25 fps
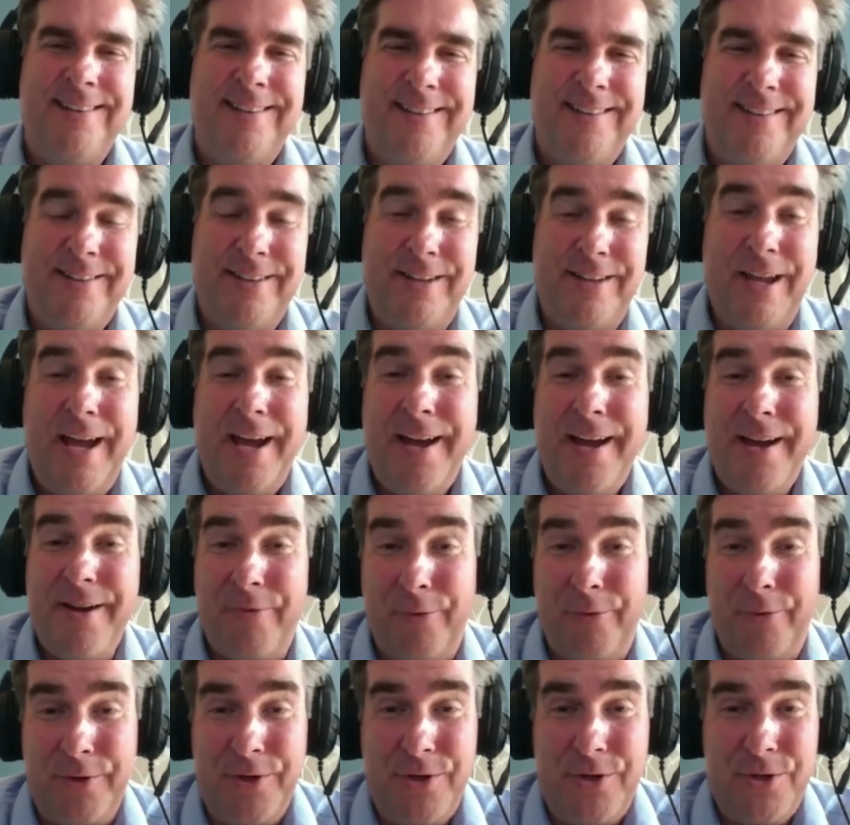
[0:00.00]
Yeah,
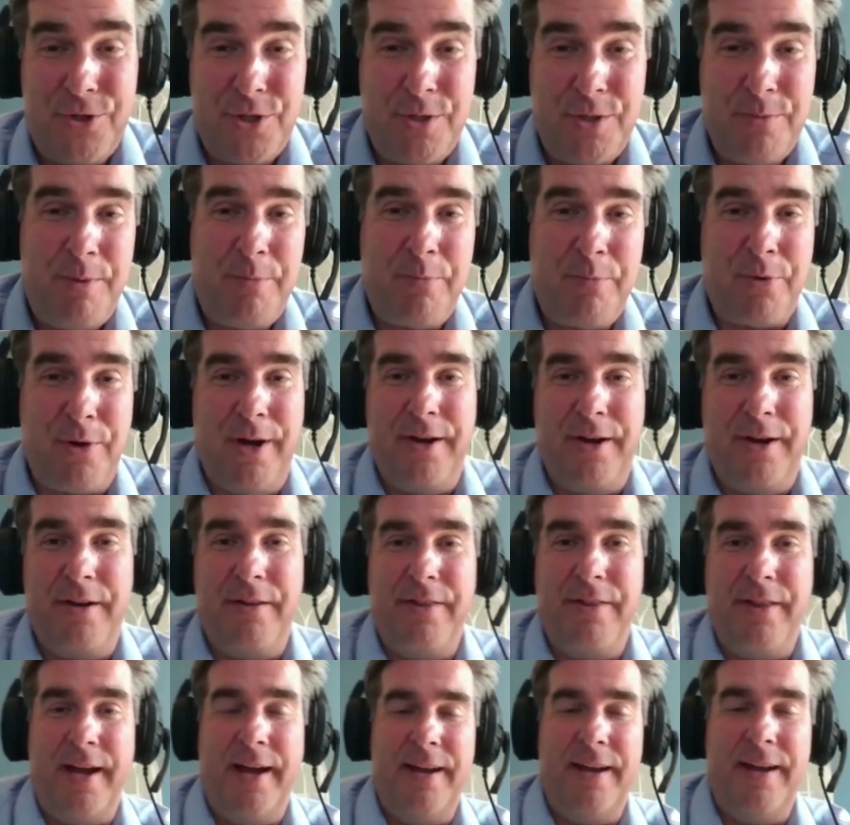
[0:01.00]
well, you should be proud of
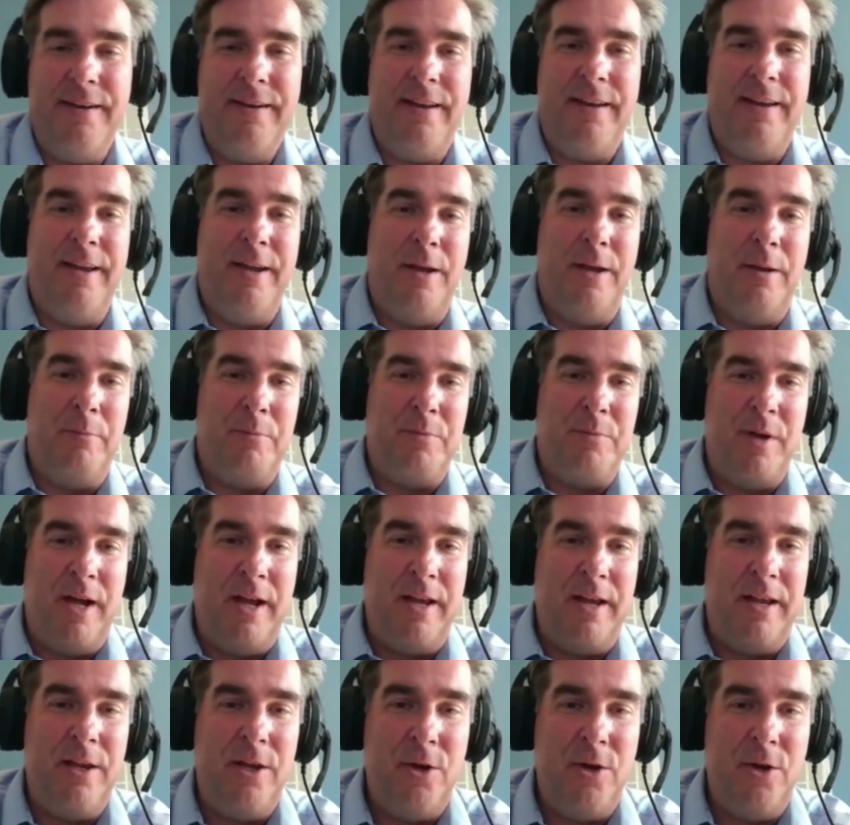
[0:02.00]
that. And
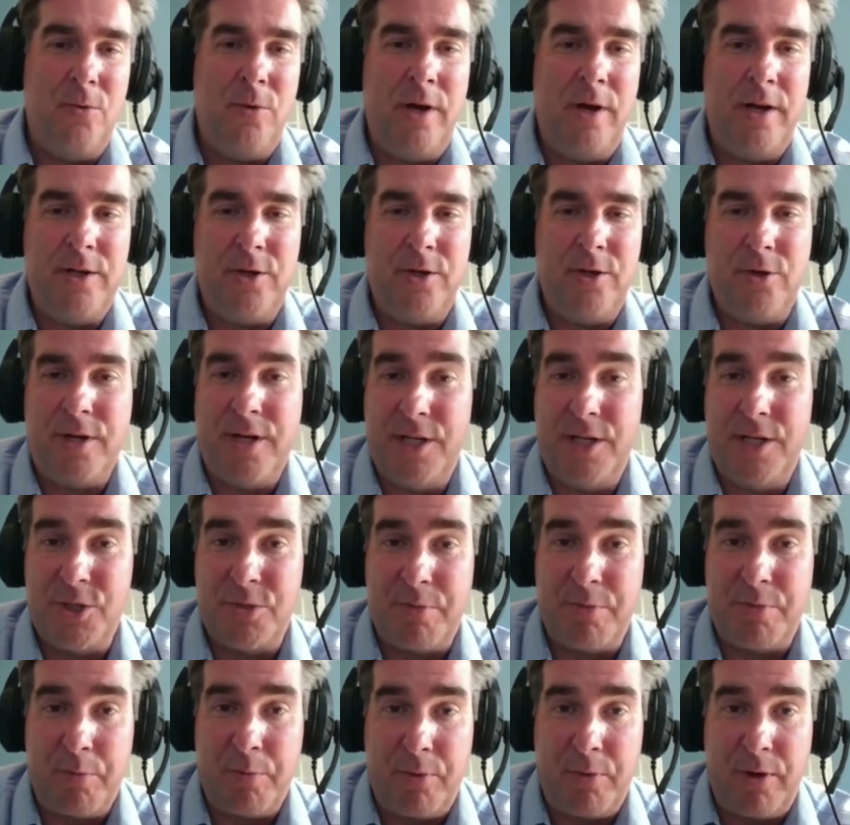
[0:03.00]
you know what? Your kids
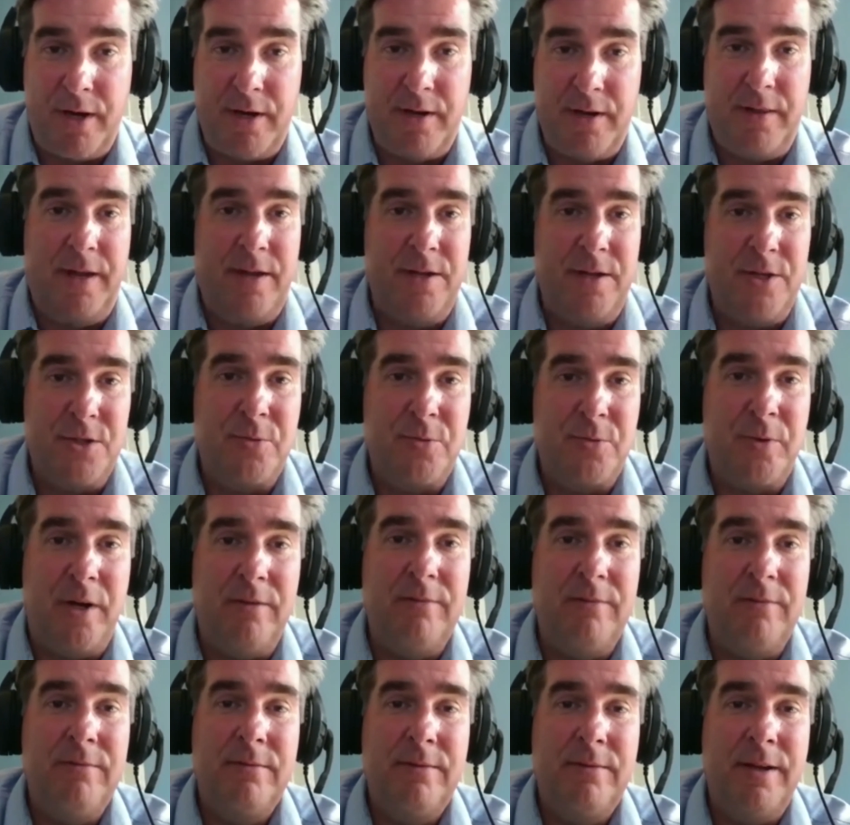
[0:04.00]
will be proud of that as
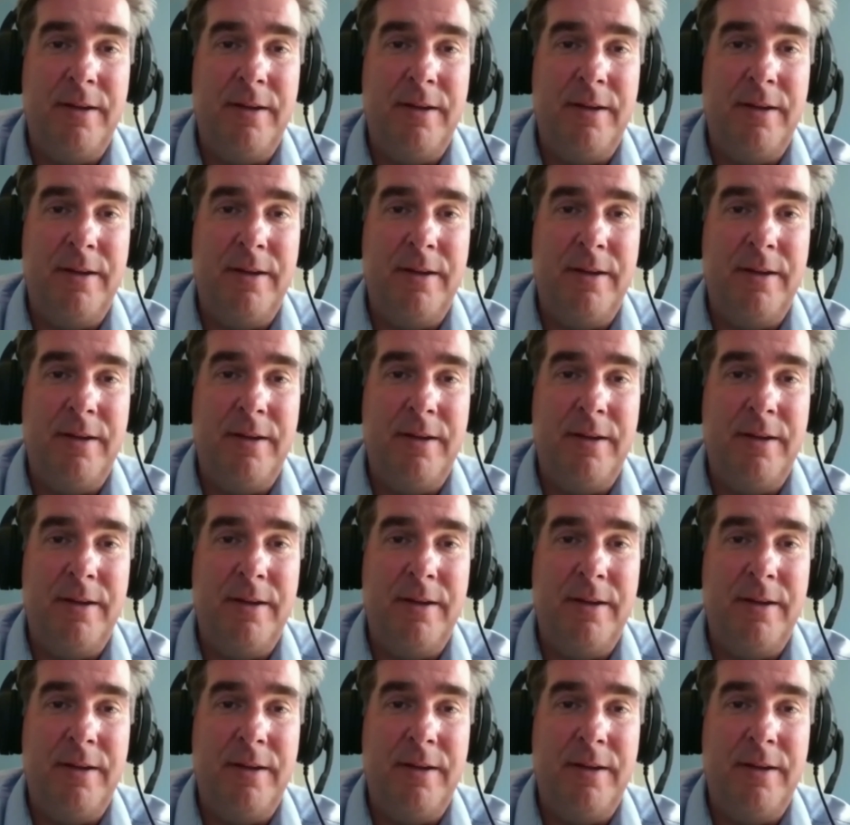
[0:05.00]
well.